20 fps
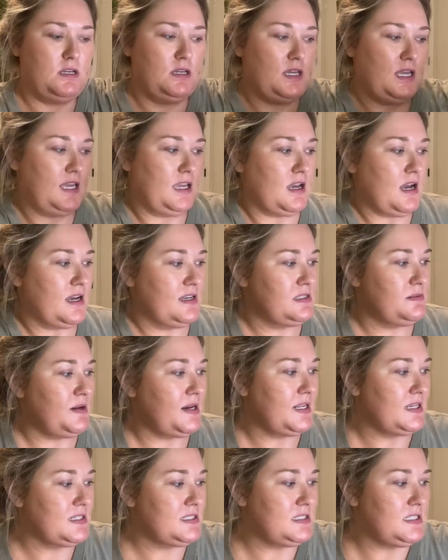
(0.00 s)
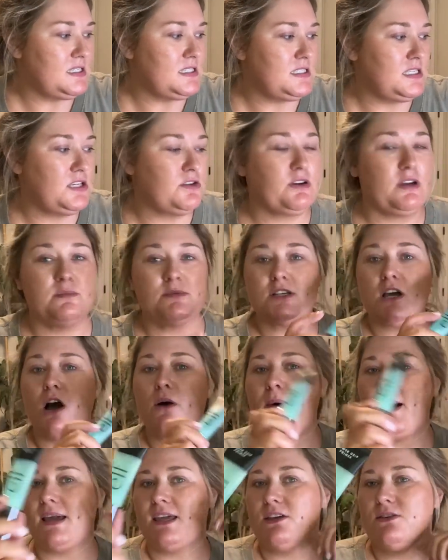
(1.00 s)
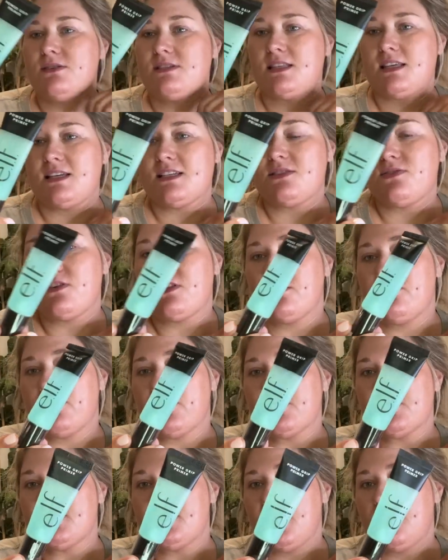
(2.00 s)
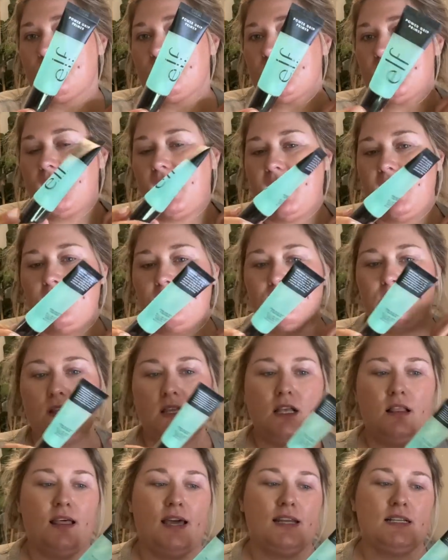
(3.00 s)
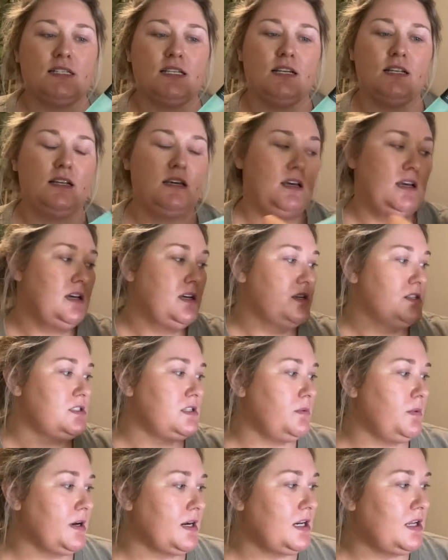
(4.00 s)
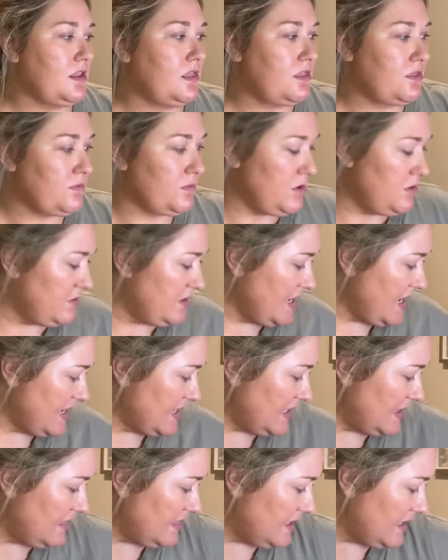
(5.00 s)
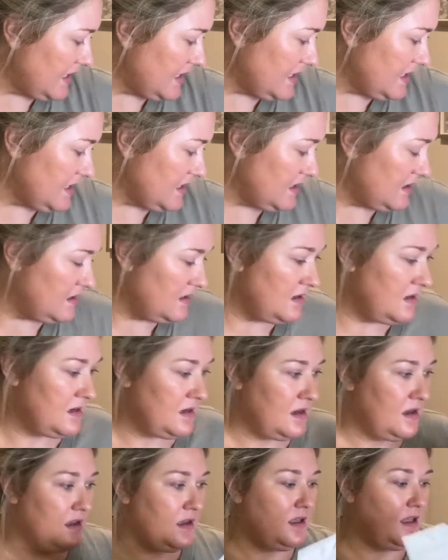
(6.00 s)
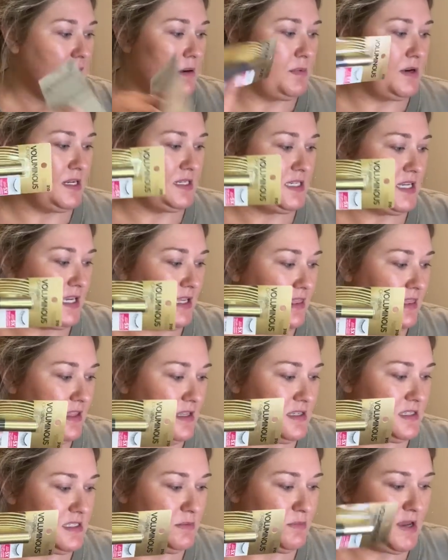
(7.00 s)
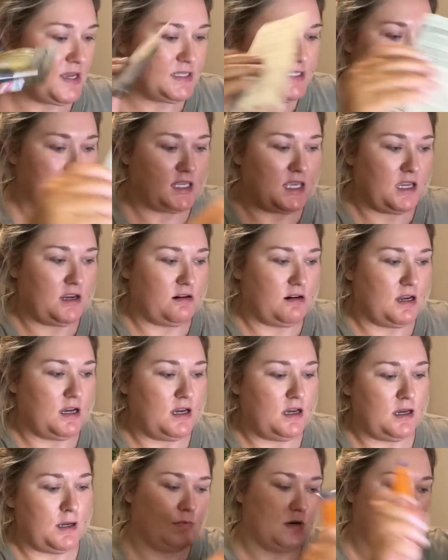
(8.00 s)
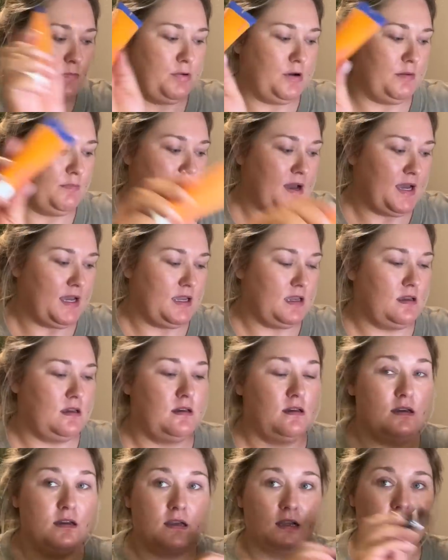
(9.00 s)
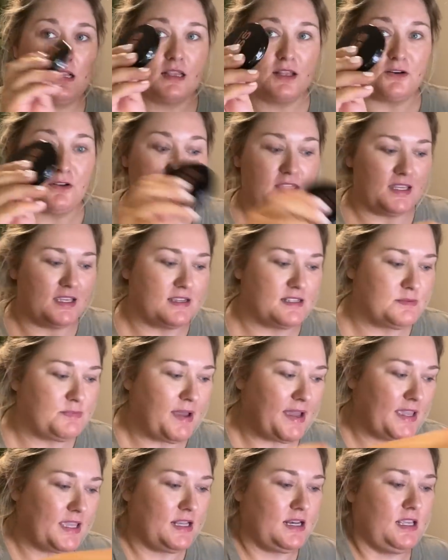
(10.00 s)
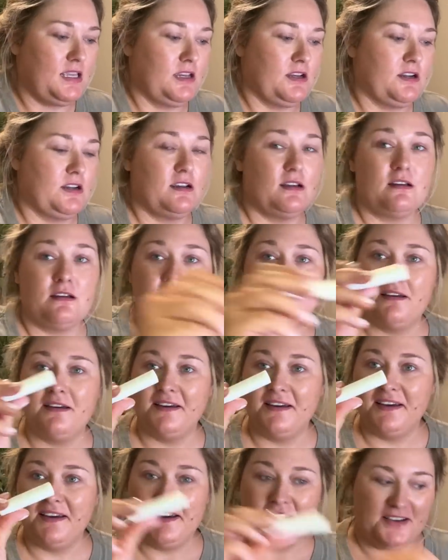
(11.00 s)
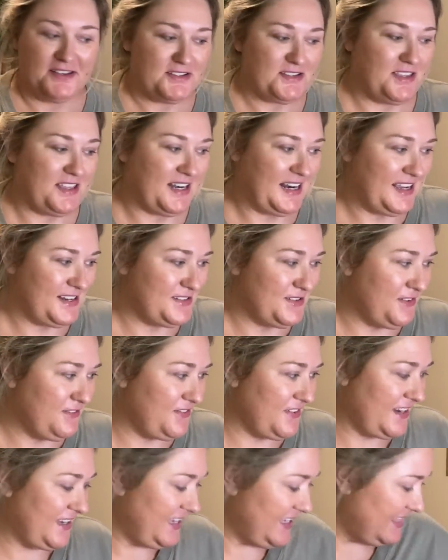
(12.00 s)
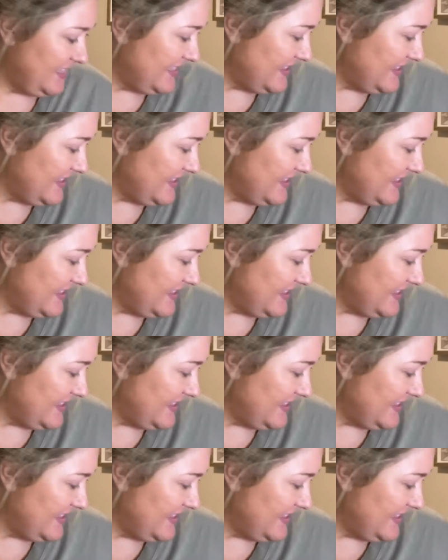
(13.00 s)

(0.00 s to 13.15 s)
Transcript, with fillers: It Cosmetics CC creams. Oh, I used this for the first time today and really liked it. So we're gonna throw that in there. I'm gonna take this mascara. I'm gonna put my little things back in here so that I don't forget